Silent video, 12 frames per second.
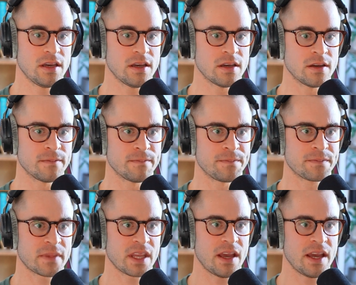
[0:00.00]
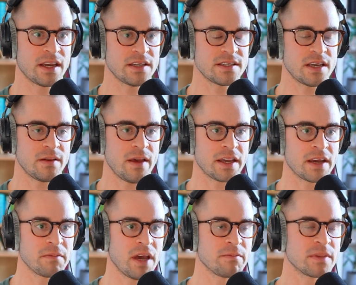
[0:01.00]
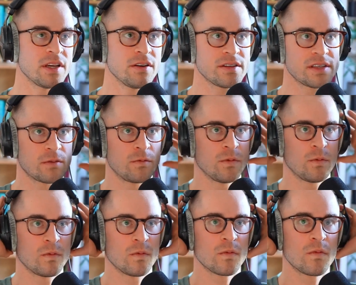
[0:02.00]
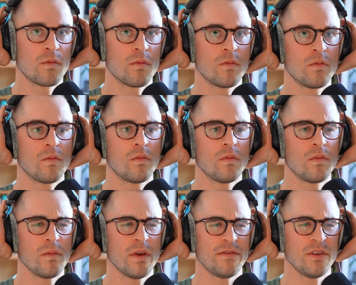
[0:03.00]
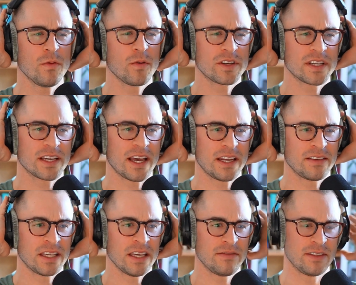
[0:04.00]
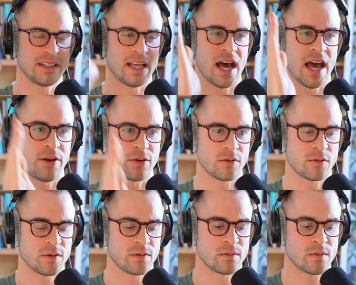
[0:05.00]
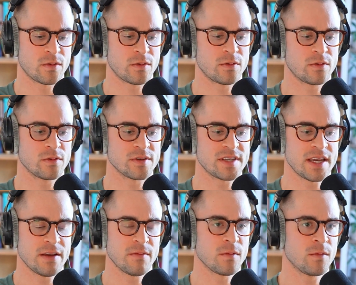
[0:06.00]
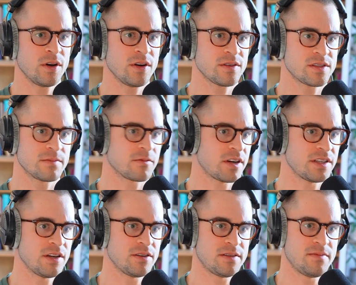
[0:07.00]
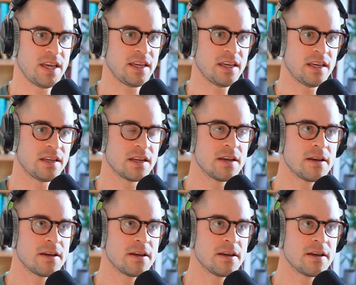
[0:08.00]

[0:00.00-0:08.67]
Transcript: I guess, like, I'm curious, like, if you were to kind of give a line or say, what are some criteria to make it